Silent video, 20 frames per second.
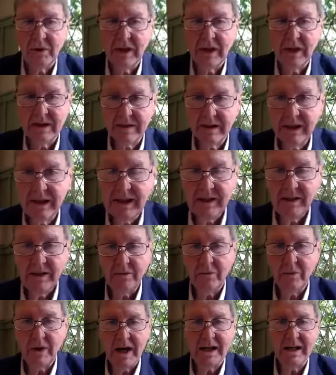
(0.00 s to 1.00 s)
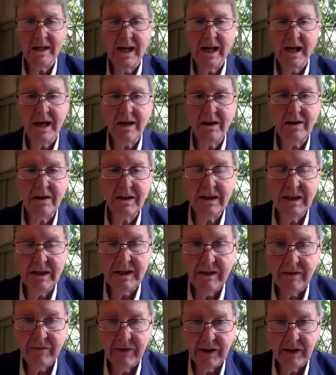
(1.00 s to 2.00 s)
Leslie. We are now
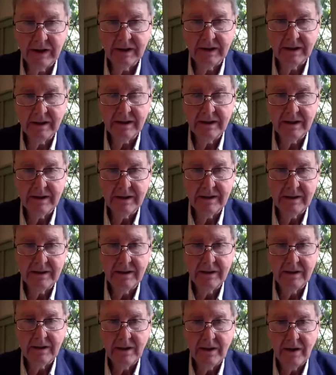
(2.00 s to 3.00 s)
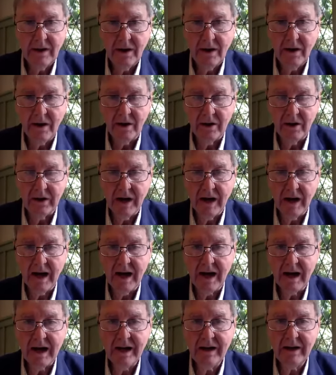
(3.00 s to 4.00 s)
living on
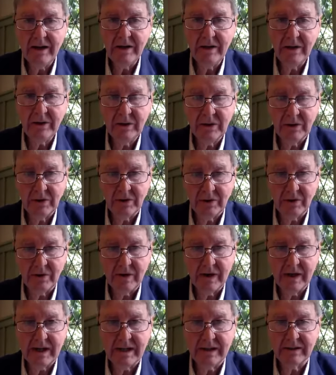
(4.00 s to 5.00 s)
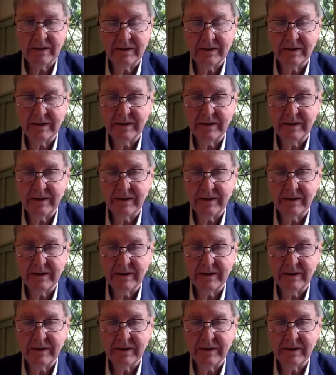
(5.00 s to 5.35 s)
higher ground.